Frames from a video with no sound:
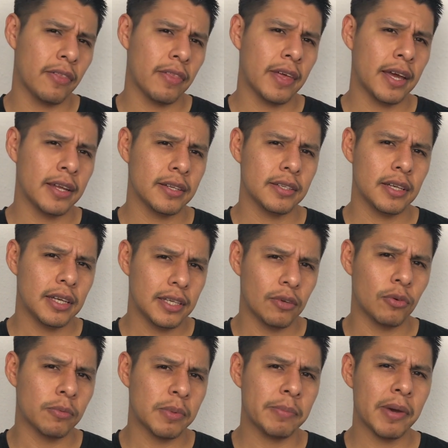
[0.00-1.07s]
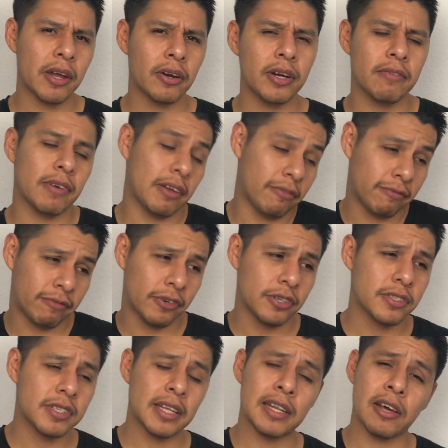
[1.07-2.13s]
that it would be better if I
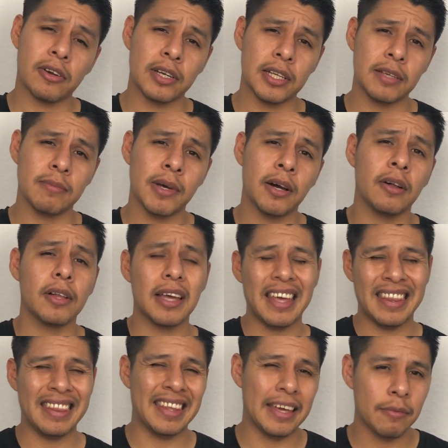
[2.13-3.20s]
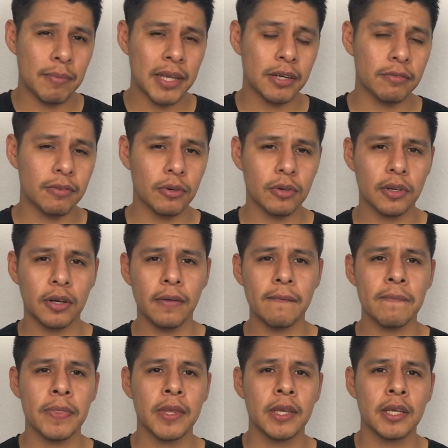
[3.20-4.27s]
first sent out an email and then made a phone
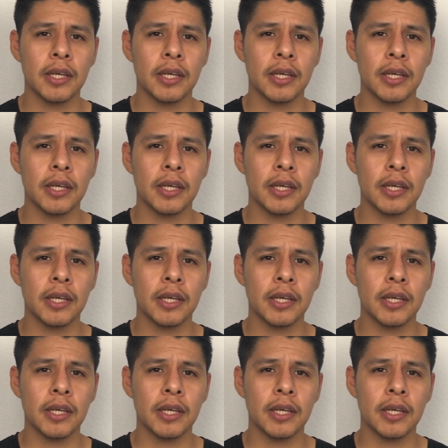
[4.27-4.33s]
call.